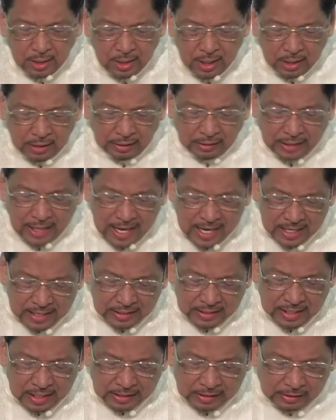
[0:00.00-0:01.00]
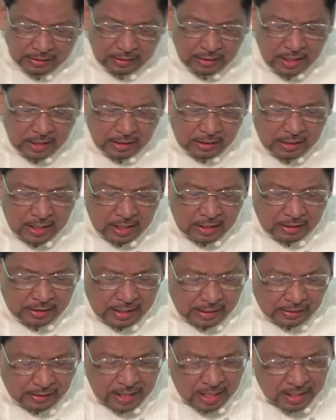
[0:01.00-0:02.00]
the, the, the,
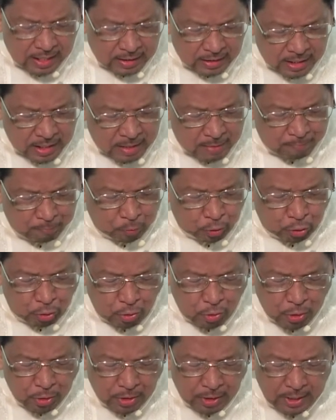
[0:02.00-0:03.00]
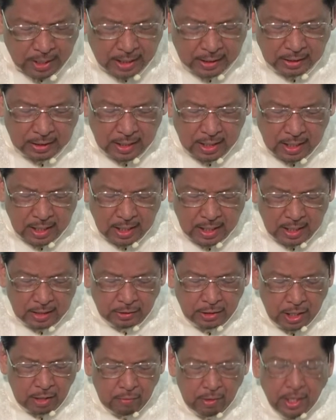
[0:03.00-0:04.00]
the, the truth that uh,
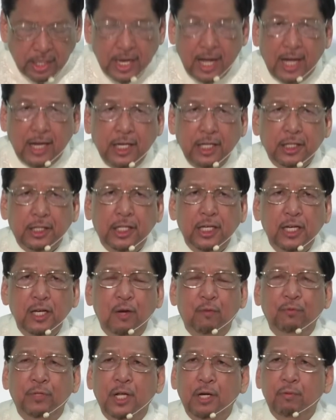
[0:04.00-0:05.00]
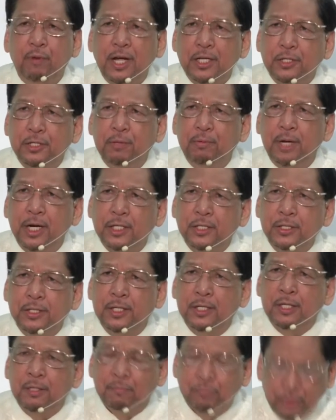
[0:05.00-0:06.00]
the reality of the
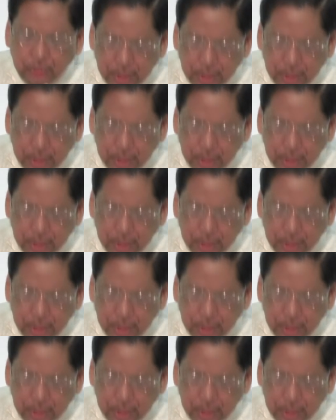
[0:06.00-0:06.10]
resurrection of